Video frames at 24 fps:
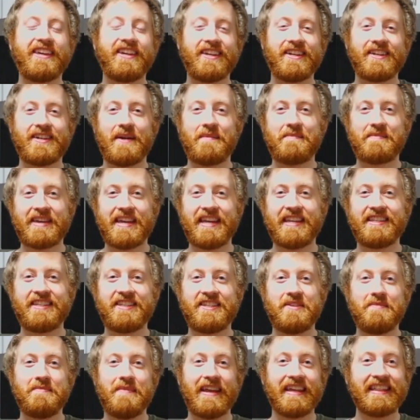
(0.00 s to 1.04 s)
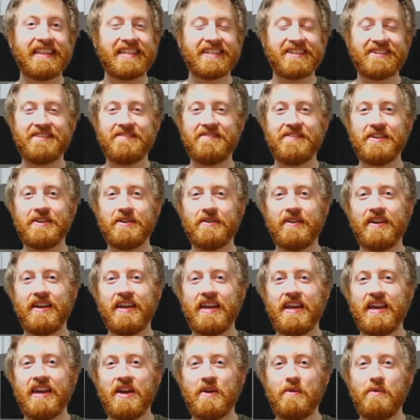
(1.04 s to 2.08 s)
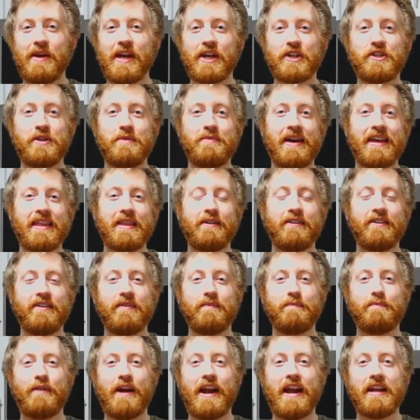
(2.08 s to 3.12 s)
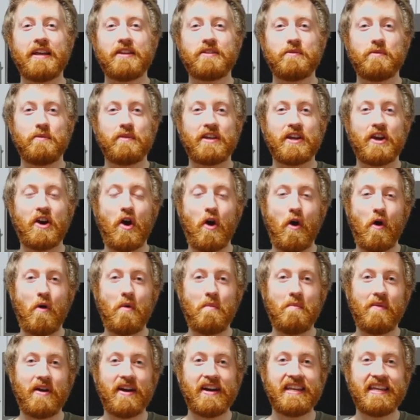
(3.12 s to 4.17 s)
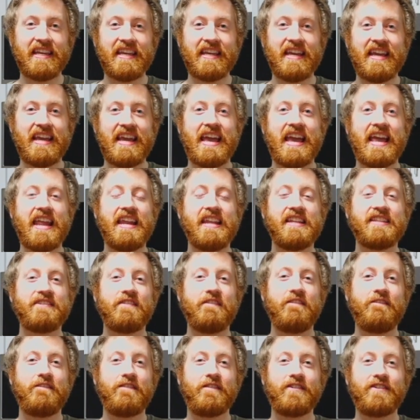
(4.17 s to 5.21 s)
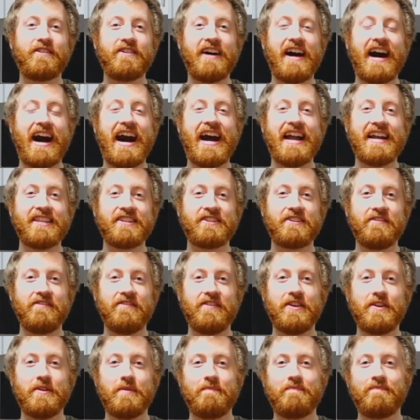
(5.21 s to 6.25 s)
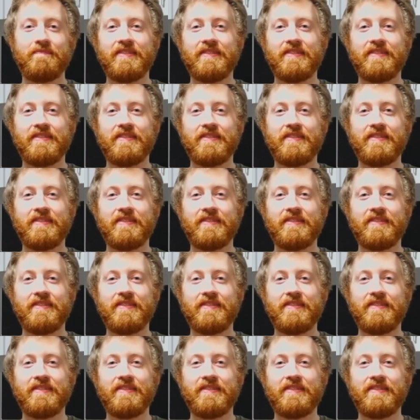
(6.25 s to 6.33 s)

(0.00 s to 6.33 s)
Good Cupcakes to make this review. We actually buy their products with our own money, and it's a full, honest review.